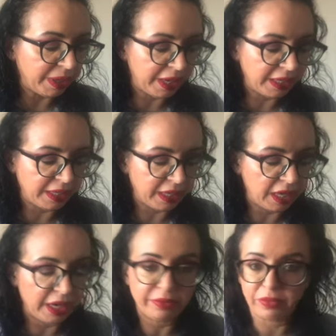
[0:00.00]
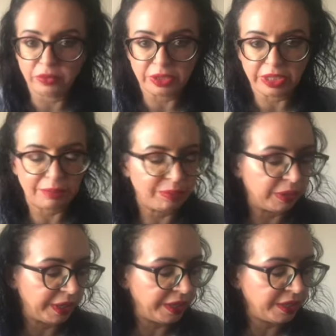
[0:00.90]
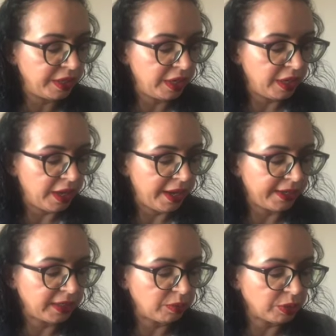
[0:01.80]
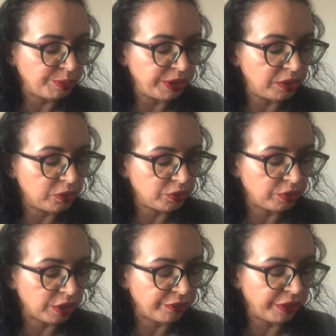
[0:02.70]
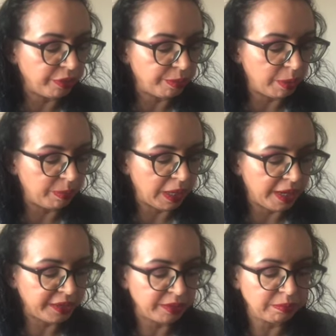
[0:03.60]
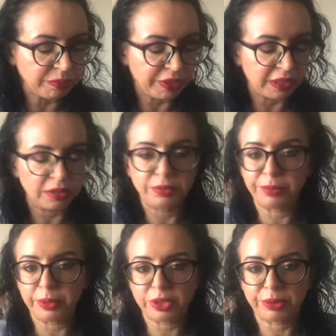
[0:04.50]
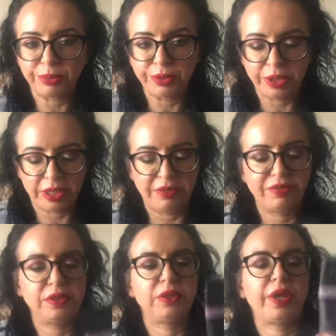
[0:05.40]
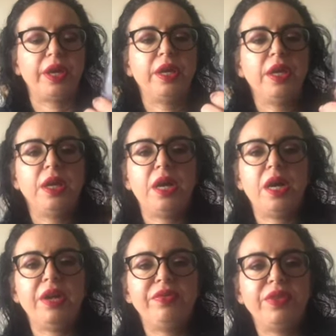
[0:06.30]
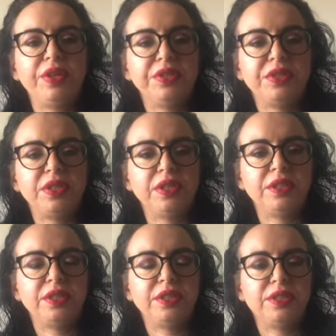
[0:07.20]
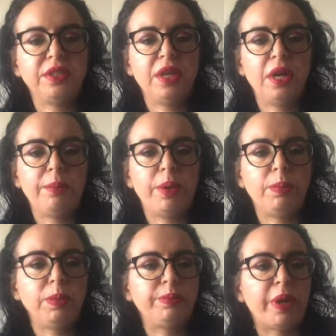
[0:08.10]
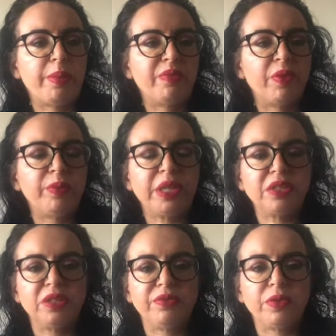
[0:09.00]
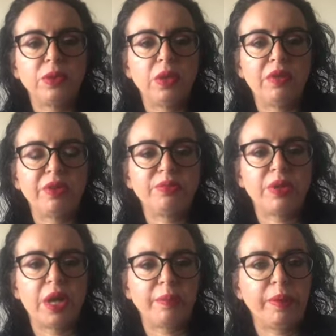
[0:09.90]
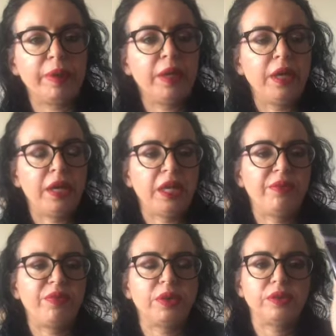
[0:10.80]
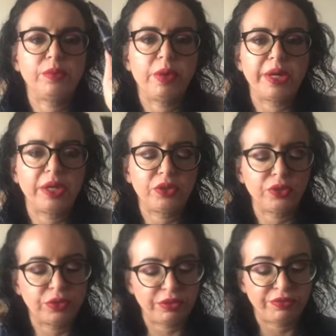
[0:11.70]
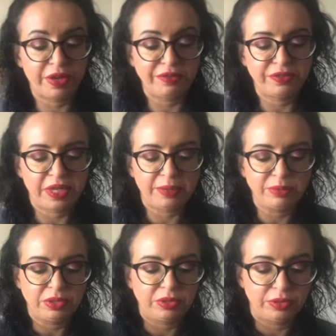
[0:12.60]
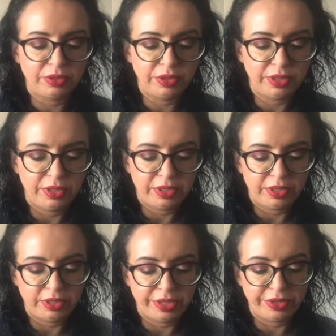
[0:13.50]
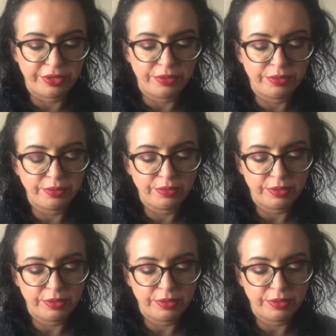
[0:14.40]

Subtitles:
8, I rolled in number 8, and that was Beetlejuice, a green or purple item, credit to Project Beauty, and I thought, okay, I have here still this purple primer from NYX, the Photo Loving Primer, and I thought, why not use it 5 times? So there you go,